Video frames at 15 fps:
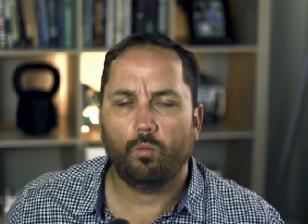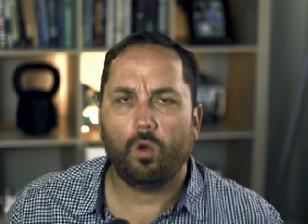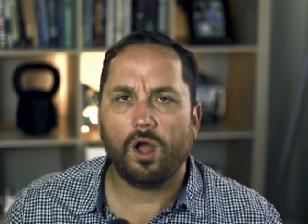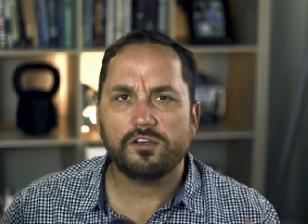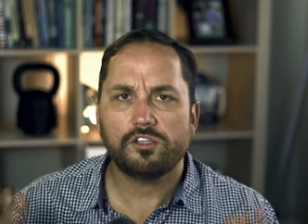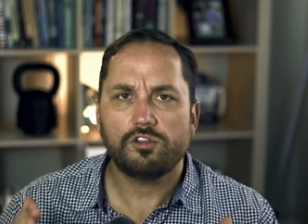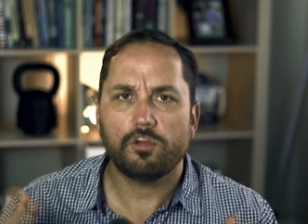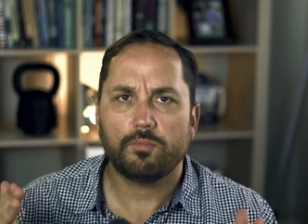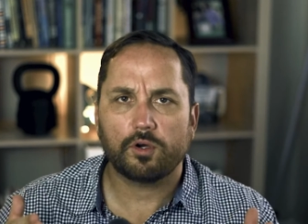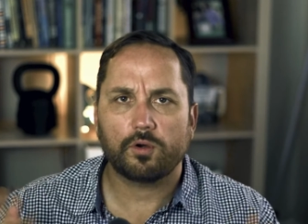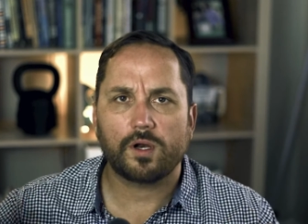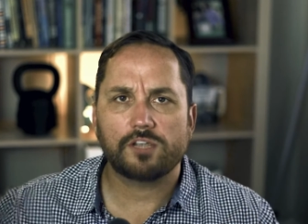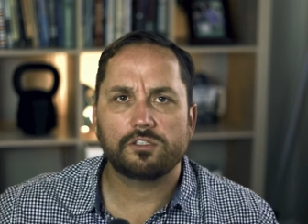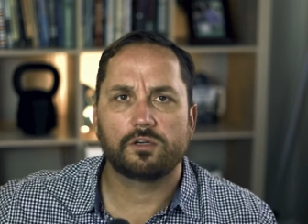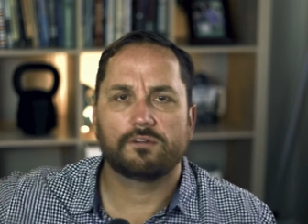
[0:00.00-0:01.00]
watch their
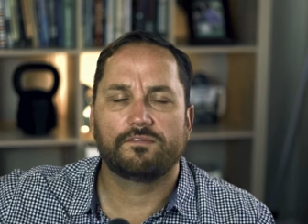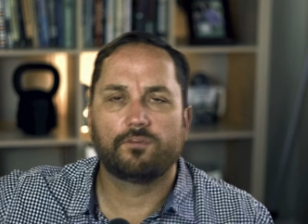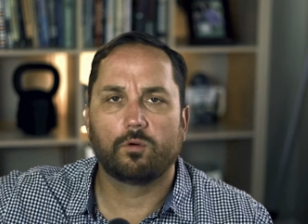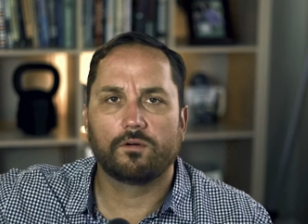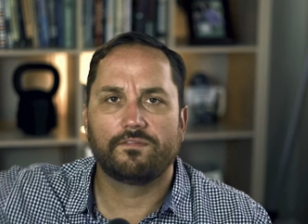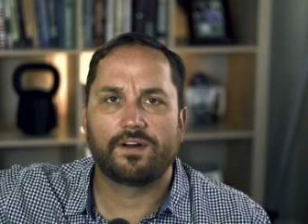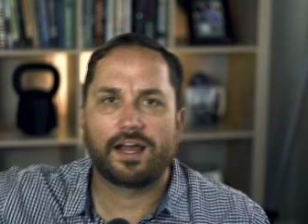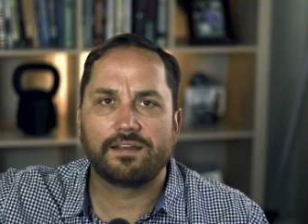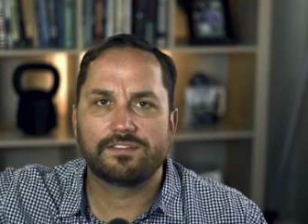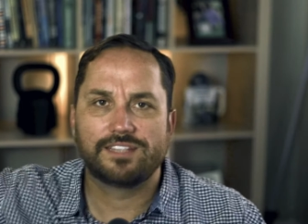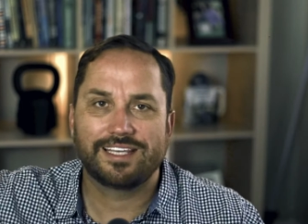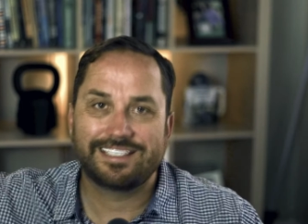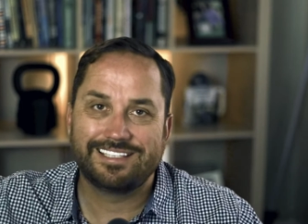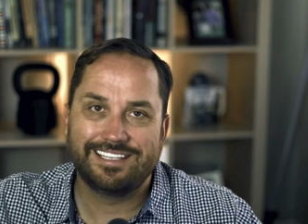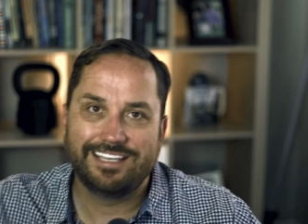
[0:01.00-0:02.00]
progression over 4, 5,
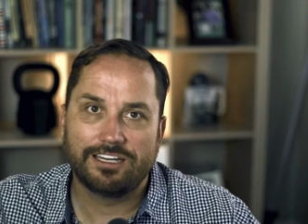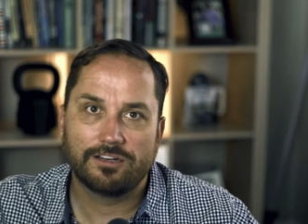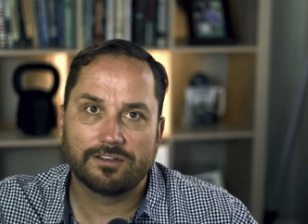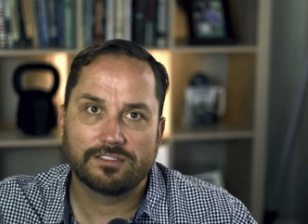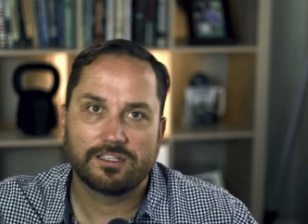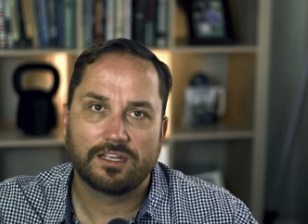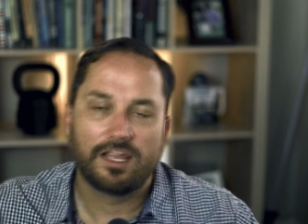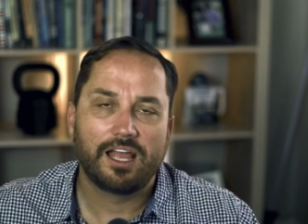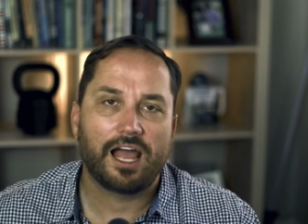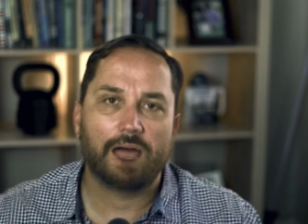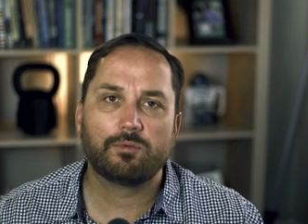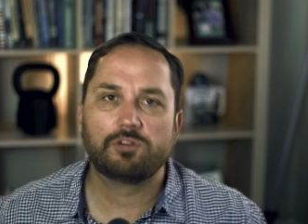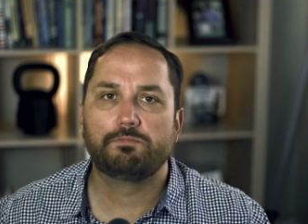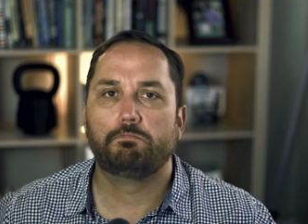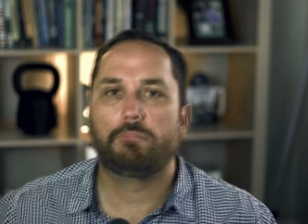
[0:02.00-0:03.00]
6 years.
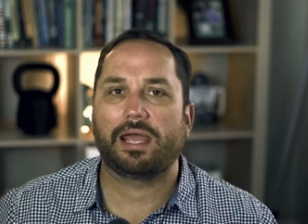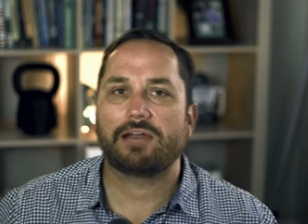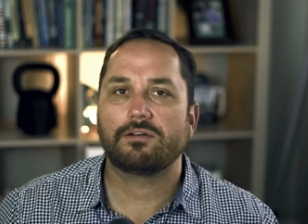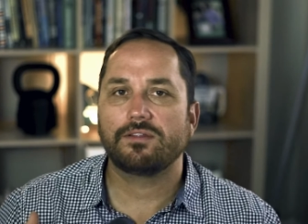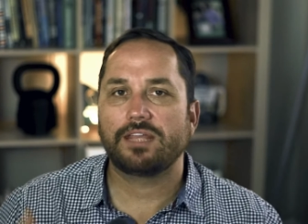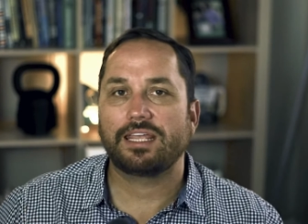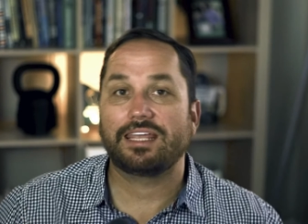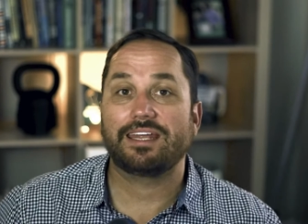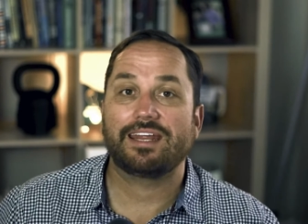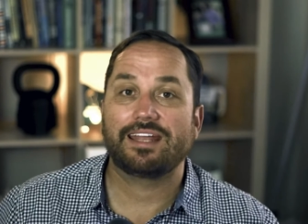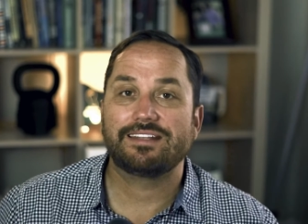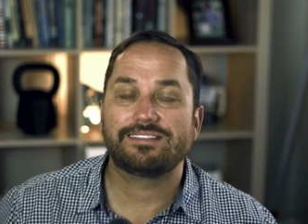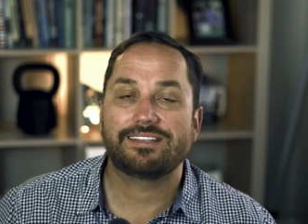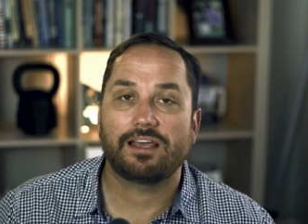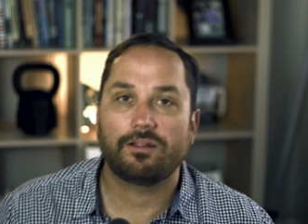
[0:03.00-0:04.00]
How much better they get
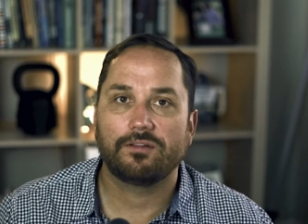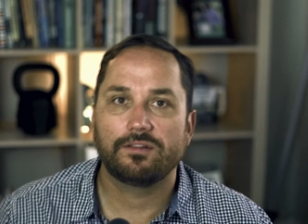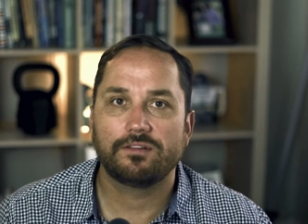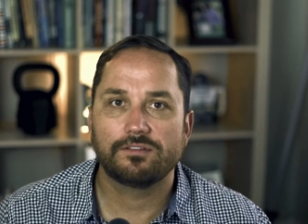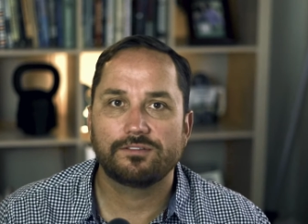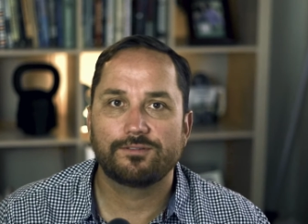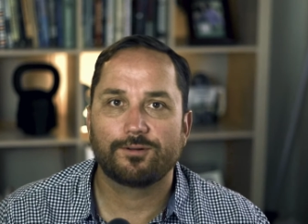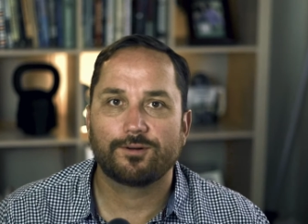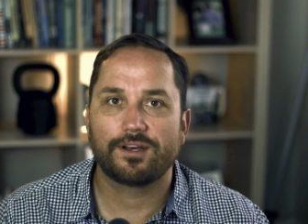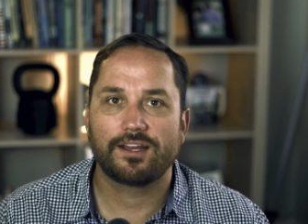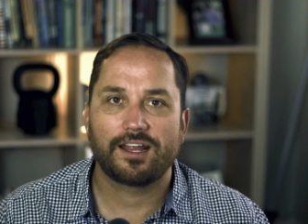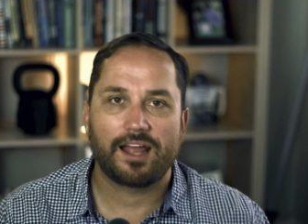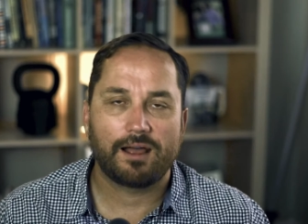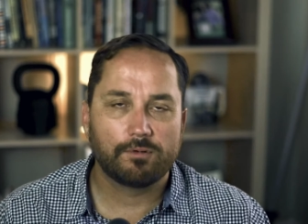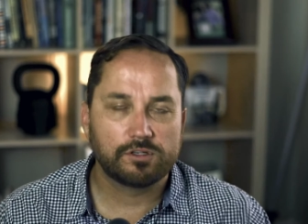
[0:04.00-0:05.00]
at telling the
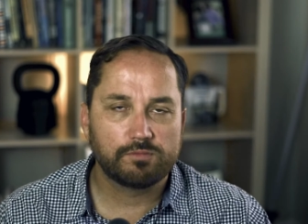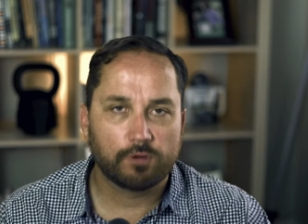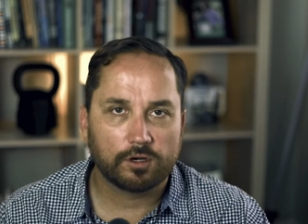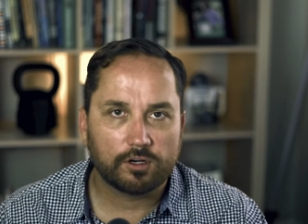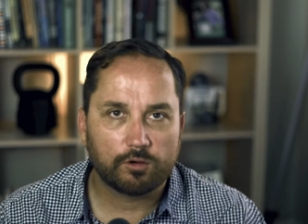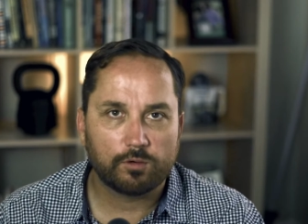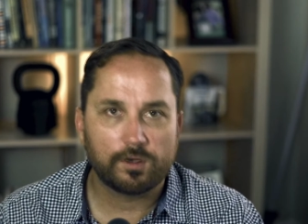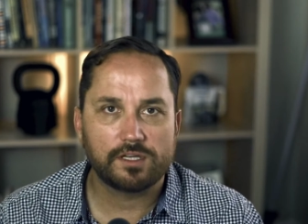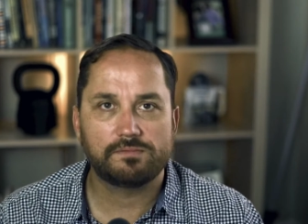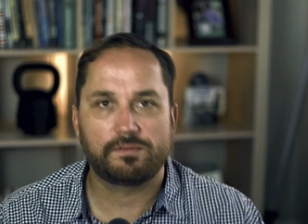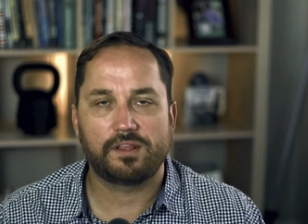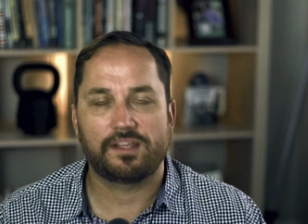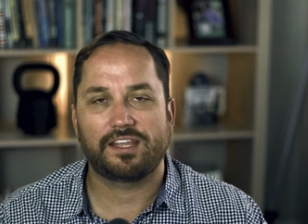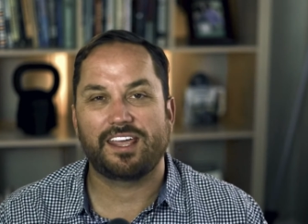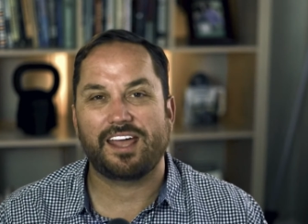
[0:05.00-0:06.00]
story, how much more crisp
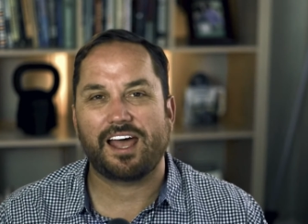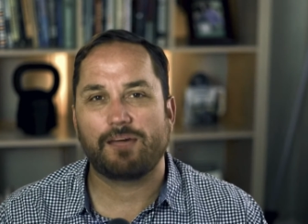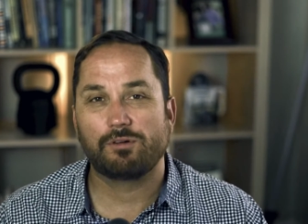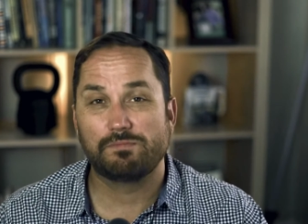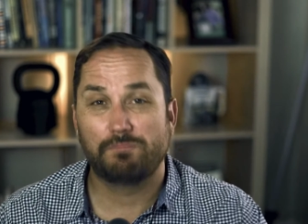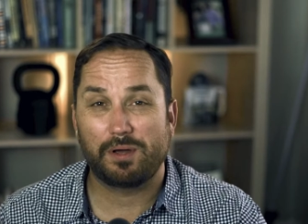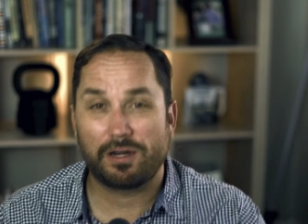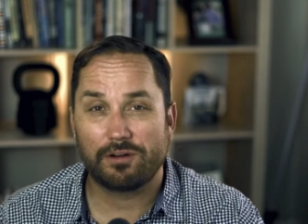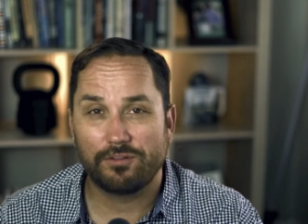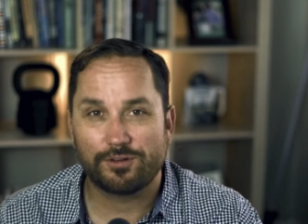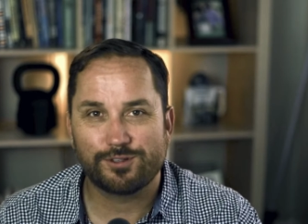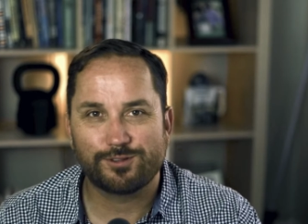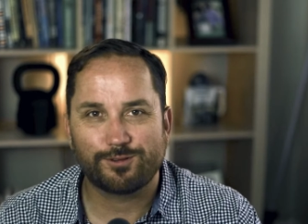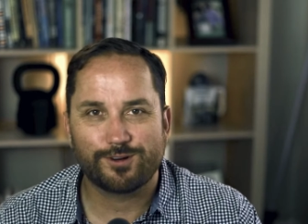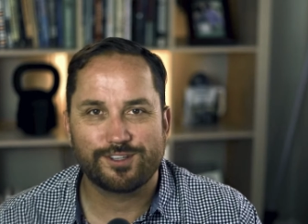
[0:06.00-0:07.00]
they get, how much better
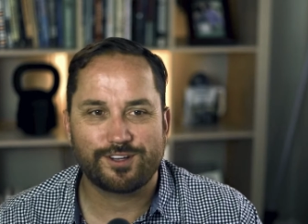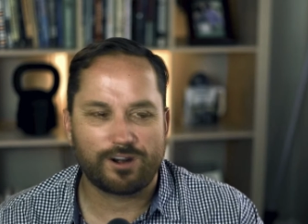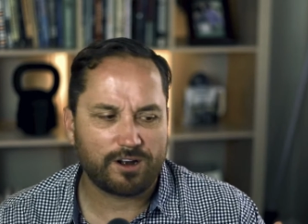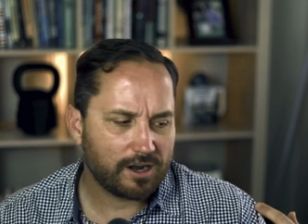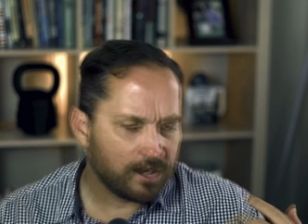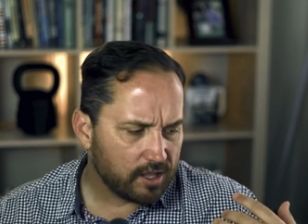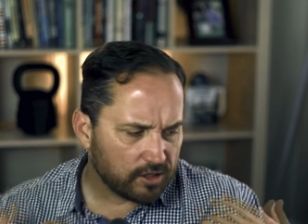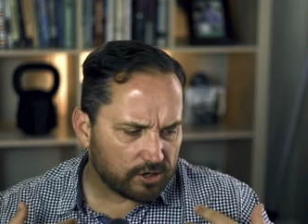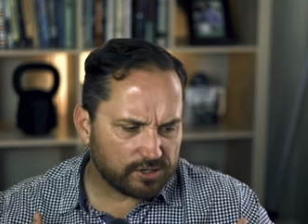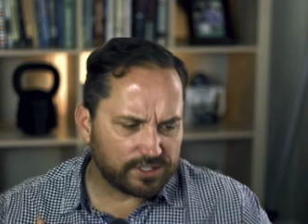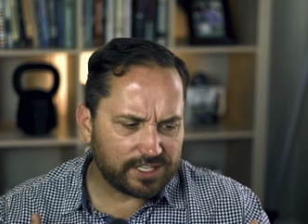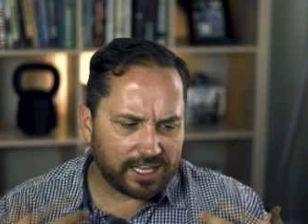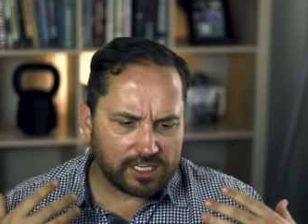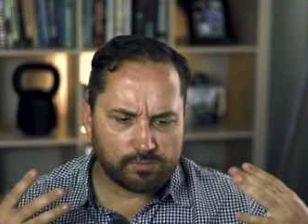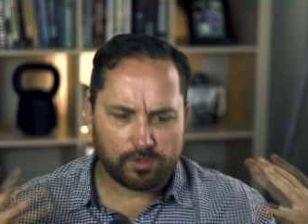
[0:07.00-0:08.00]
their stories are, their
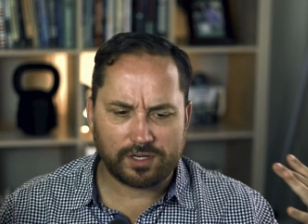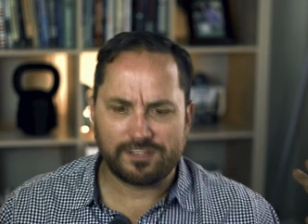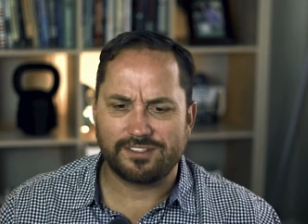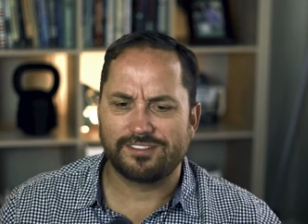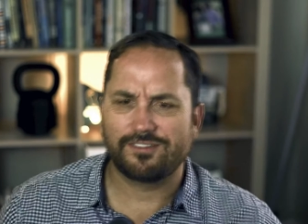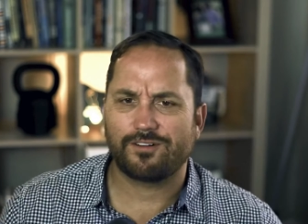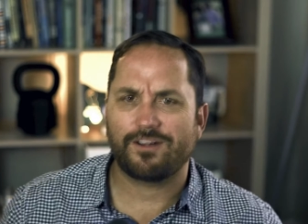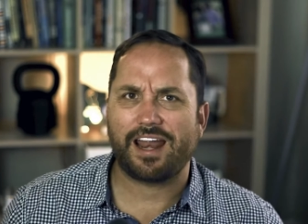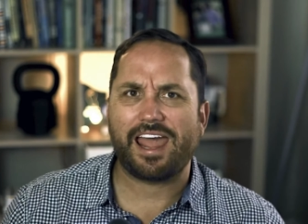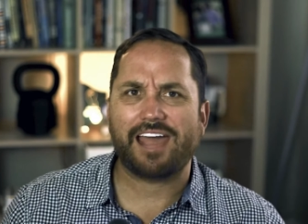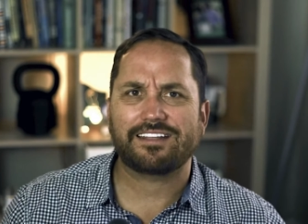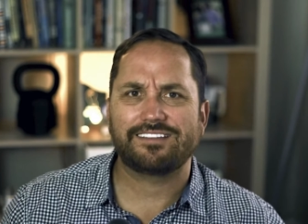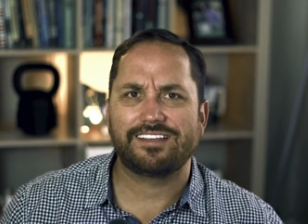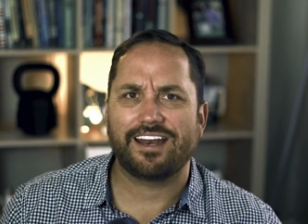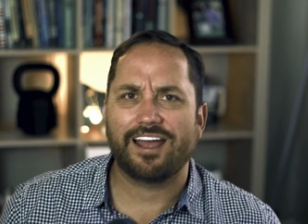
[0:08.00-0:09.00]
stage presence, their
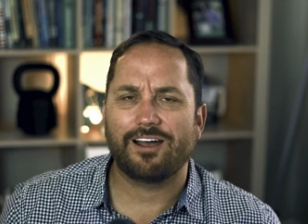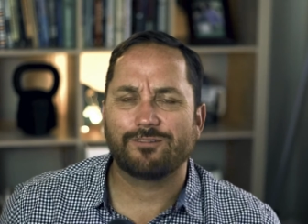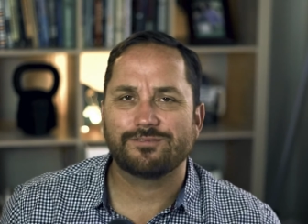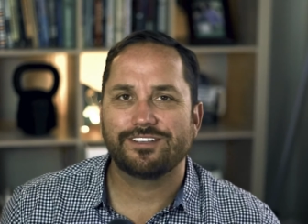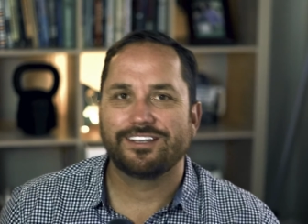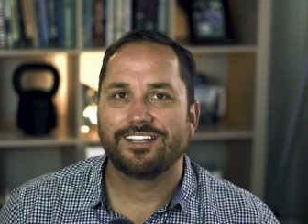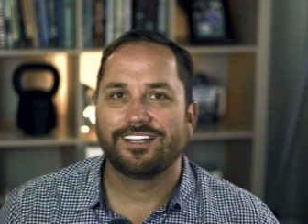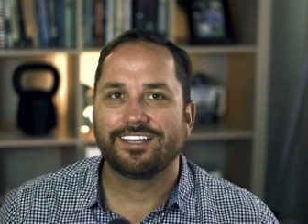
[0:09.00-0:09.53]
acting out.